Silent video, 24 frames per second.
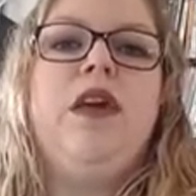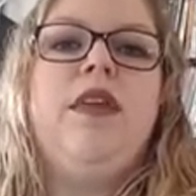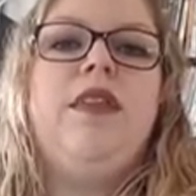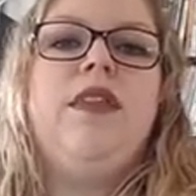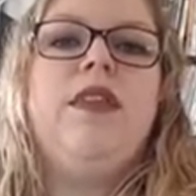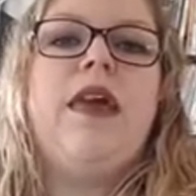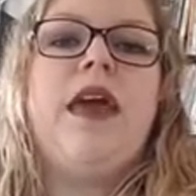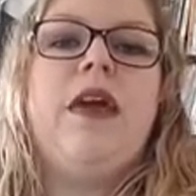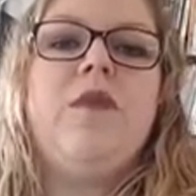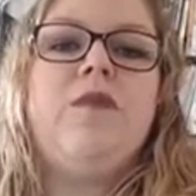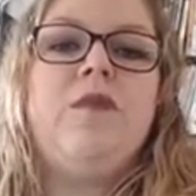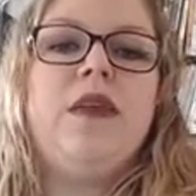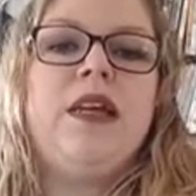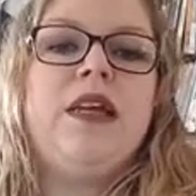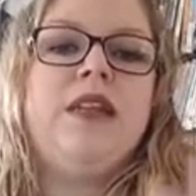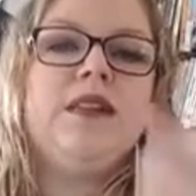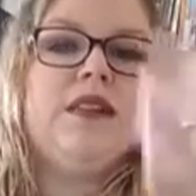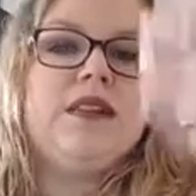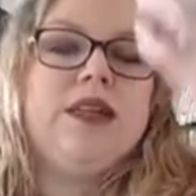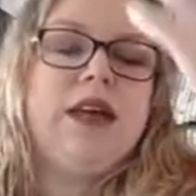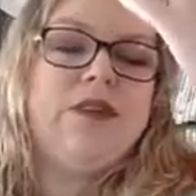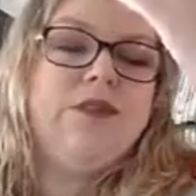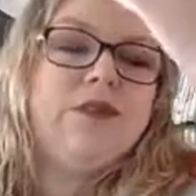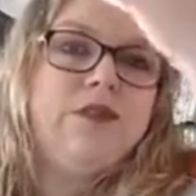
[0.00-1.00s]
That
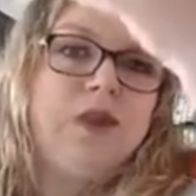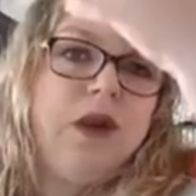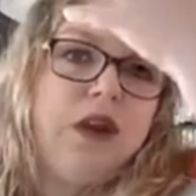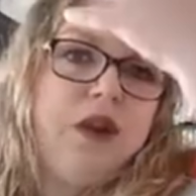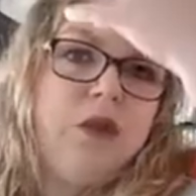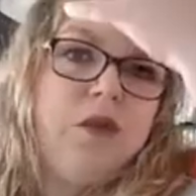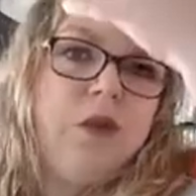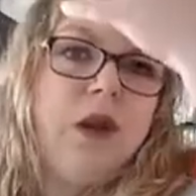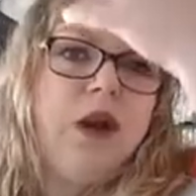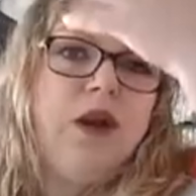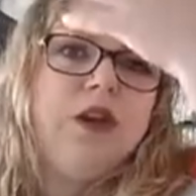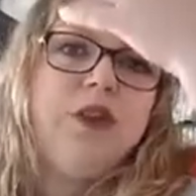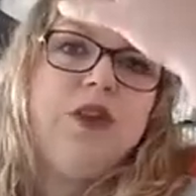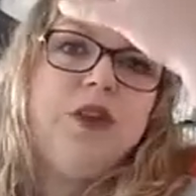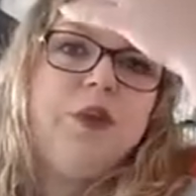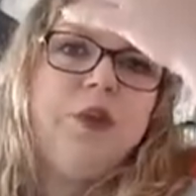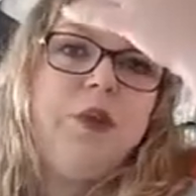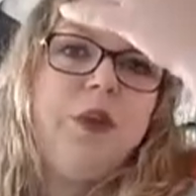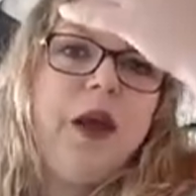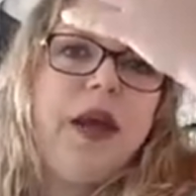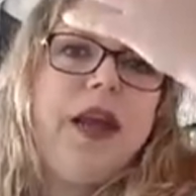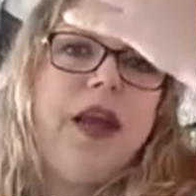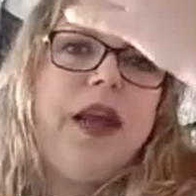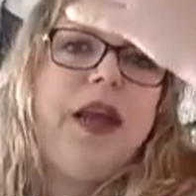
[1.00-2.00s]
means that frontal part of their
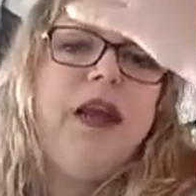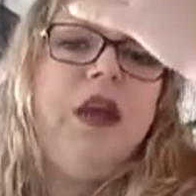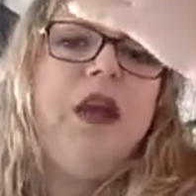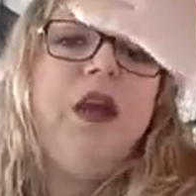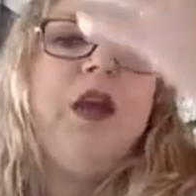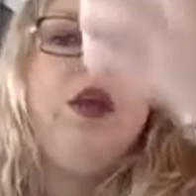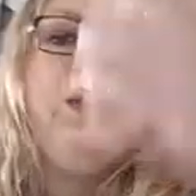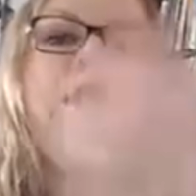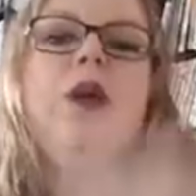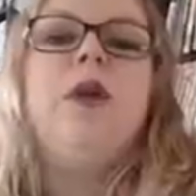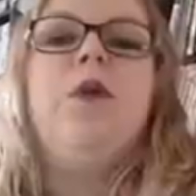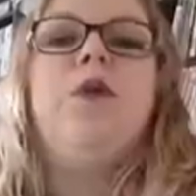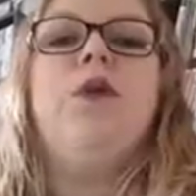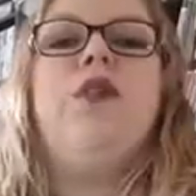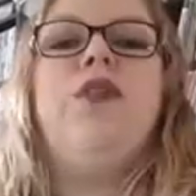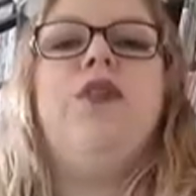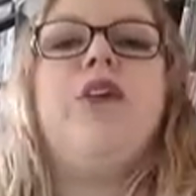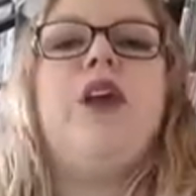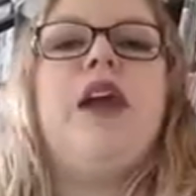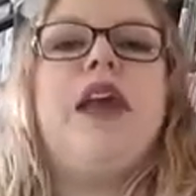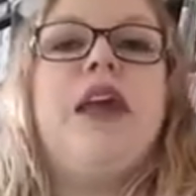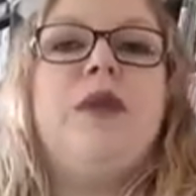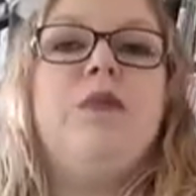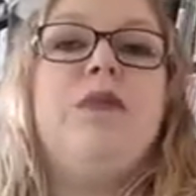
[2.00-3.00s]
brain where
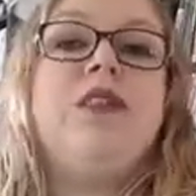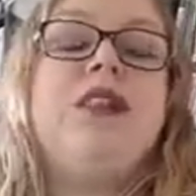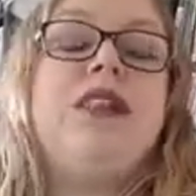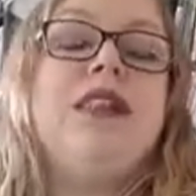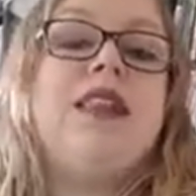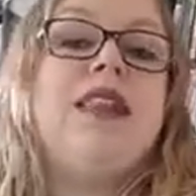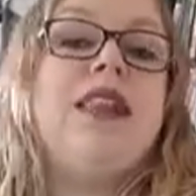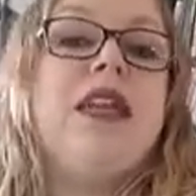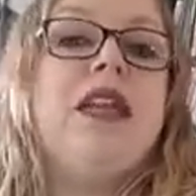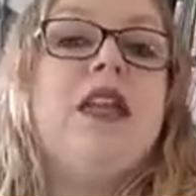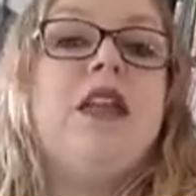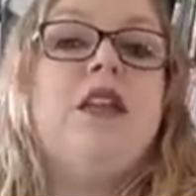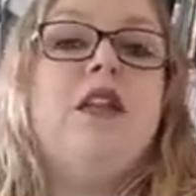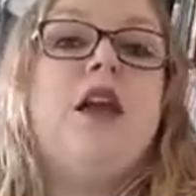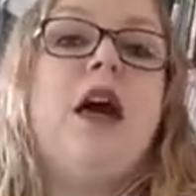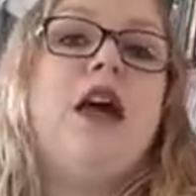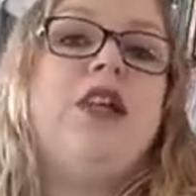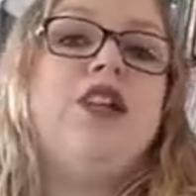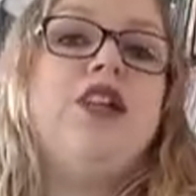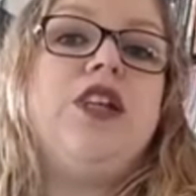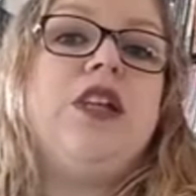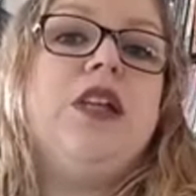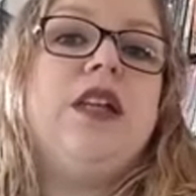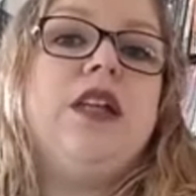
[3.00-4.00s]
they're able to think
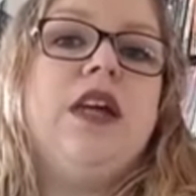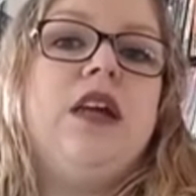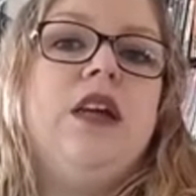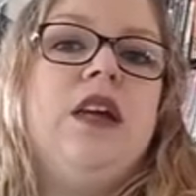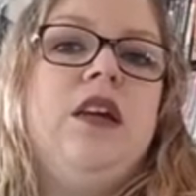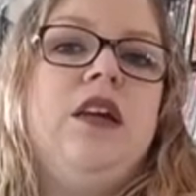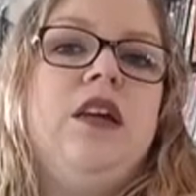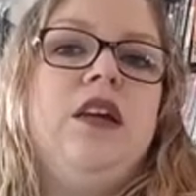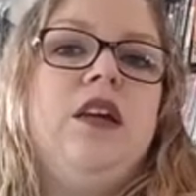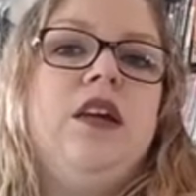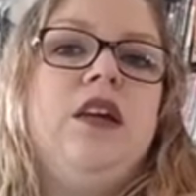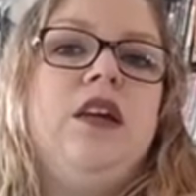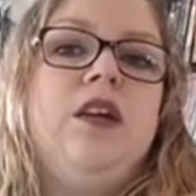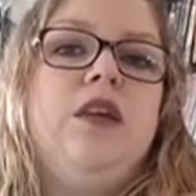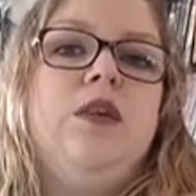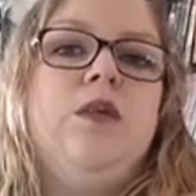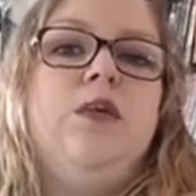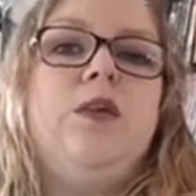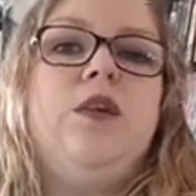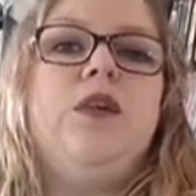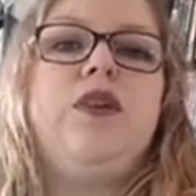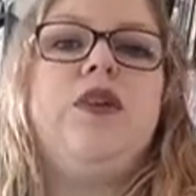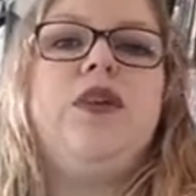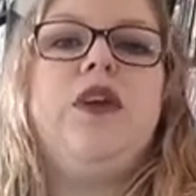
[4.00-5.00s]
logically,
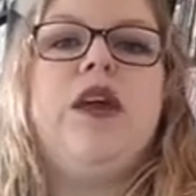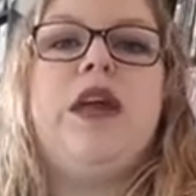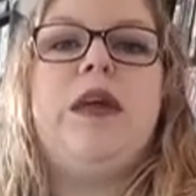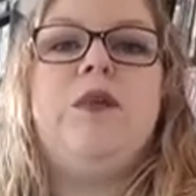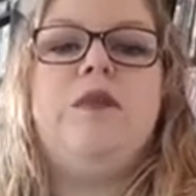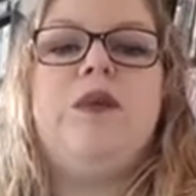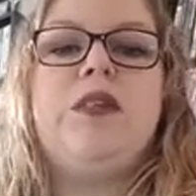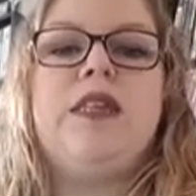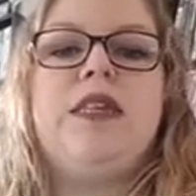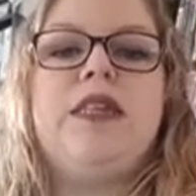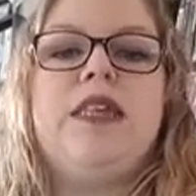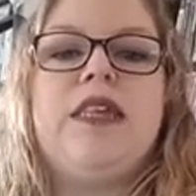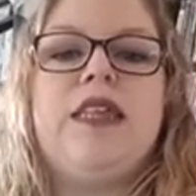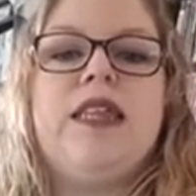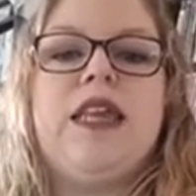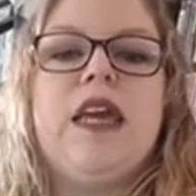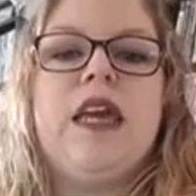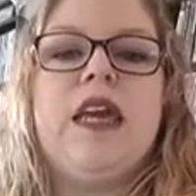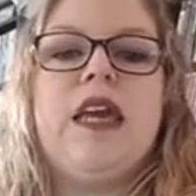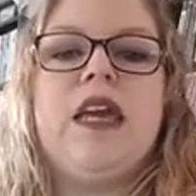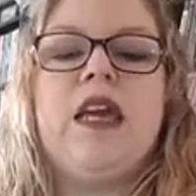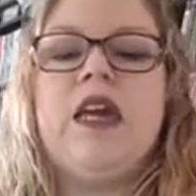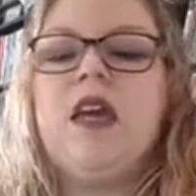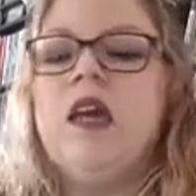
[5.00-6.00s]
where they're able to
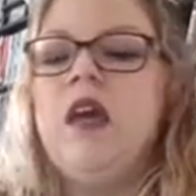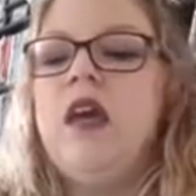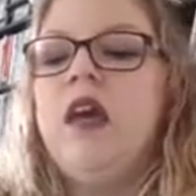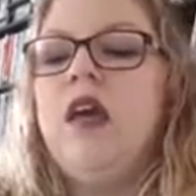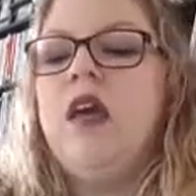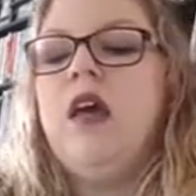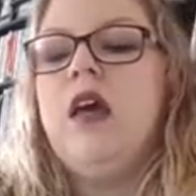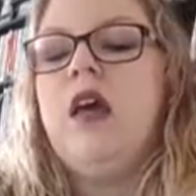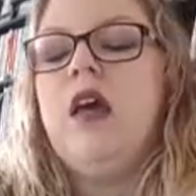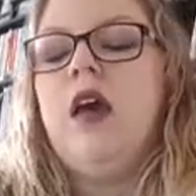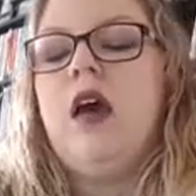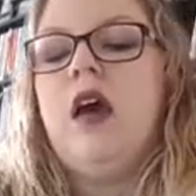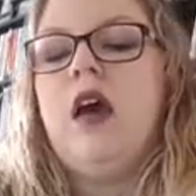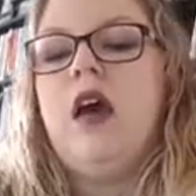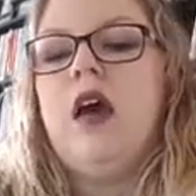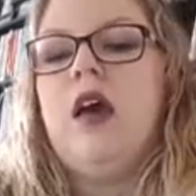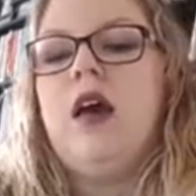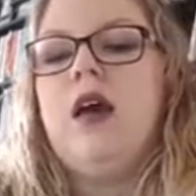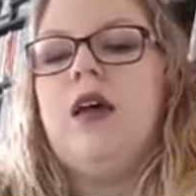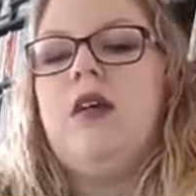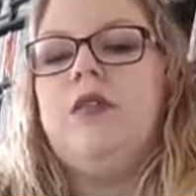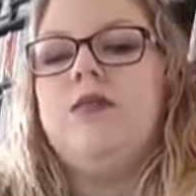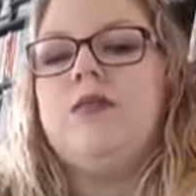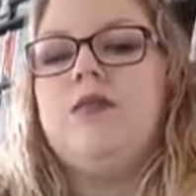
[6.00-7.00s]
think
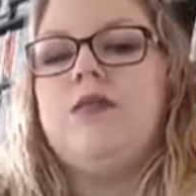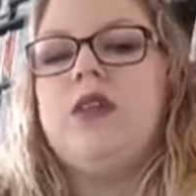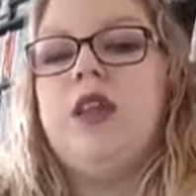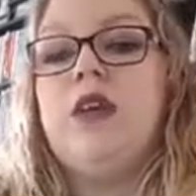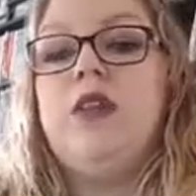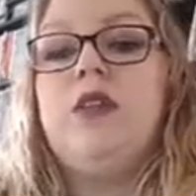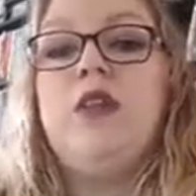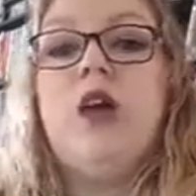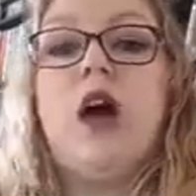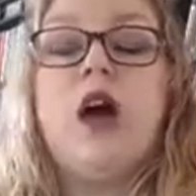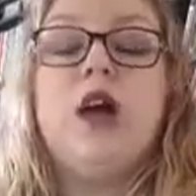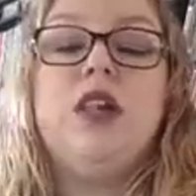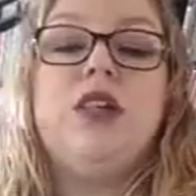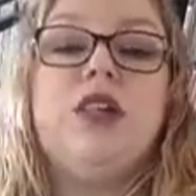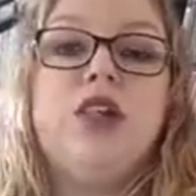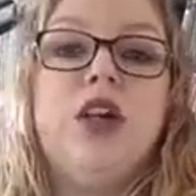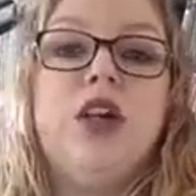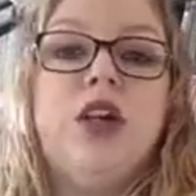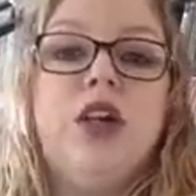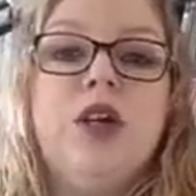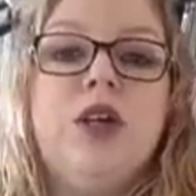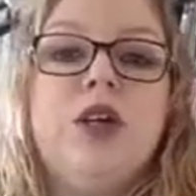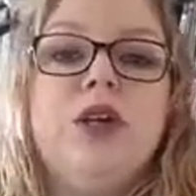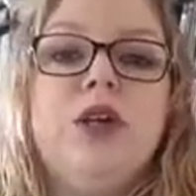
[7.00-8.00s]

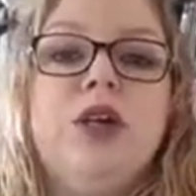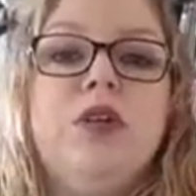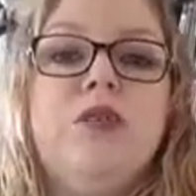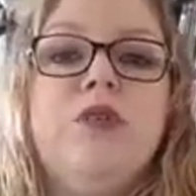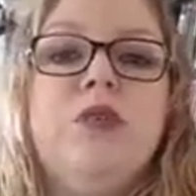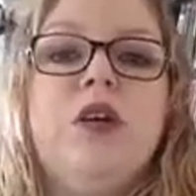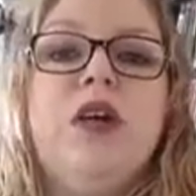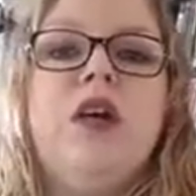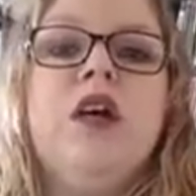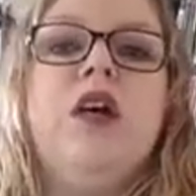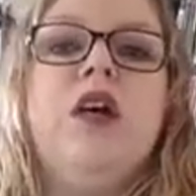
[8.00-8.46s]
long-term,